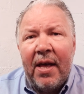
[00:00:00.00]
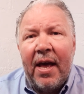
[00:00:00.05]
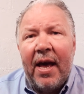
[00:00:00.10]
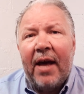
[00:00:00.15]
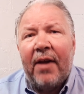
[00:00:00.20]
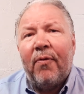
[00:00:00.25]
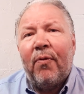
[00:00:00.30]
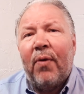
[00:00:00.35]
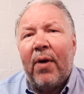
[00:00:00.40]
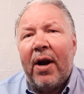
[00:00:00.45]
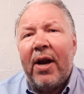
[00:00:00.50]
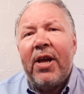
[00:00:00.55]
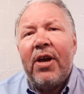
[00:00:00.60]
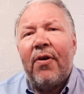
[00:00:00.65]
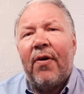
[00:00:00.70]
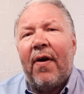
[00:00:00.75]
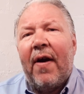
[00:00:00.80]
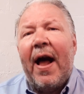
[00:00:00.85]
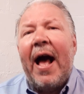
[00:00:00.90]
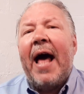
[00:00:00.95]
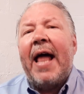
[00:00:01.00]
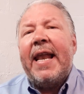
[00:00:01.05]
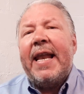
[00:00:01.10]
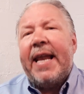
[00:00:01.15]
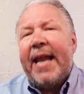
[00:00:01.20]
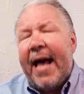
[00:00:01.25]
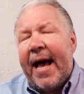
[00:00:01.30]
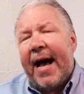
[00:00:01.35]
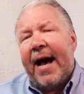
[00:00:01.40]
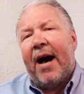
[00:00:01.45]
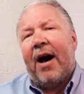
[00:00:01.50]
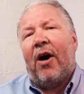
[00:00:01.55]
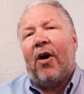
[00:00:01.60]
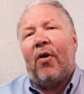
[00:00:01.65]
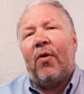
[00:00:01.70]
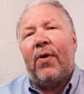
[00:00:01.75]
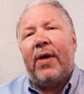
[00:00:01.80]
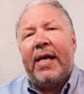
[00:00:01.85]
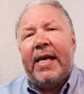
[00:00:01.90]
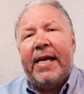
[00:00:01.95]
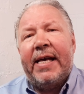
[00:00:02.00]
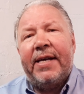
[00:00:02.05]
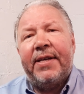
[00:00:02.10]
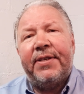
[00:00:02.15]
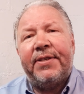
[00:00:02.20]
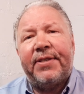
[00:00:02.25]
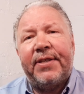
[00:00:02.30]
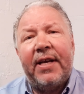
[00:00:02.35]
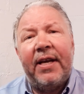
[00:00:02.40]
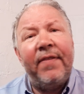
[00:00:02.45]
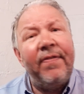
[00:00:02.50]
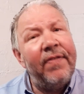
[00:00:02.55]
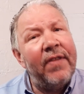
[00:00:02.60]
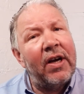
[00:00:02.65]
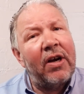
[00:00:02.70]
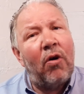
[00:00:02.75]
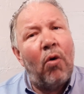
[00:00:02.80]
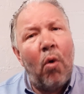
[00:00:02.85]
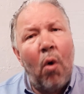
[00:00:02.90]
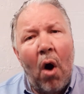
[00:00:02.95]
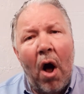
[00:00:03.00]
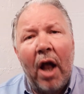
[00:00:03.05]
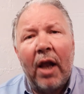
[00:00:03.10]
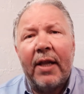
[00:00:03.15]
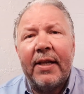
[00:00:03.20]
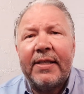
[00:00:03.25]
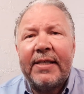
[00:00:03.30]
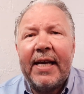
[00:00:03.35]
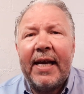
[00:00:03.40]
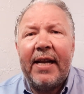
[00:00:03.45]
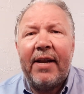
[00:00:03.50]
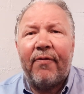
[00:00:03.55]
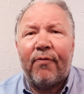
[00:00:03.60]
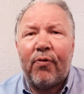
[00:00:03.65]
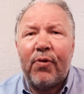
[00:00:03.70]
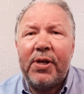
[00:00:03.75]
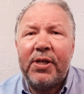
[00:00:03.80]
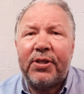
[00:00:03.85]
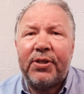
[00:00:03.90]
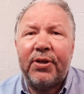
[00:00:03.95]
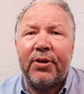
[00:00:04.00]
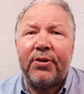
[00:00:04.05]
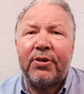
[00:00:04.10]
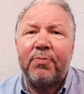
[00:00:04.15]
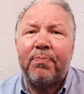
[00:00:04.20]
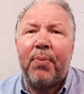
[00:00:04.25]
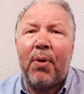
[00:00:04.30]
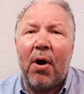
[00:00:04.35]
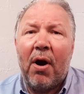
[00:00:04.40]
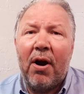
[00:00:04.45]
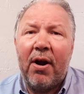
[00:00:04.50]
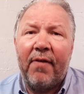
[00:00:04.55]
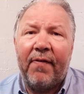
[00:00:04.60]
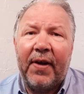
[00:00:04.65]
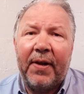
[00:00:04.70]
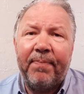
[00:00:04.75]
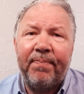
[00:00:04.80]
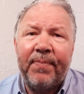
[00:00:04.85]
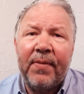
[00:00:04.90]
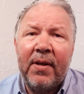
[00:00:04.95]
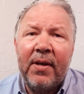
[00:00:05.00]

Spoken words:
And where you are at now is in the qualitative research part of it.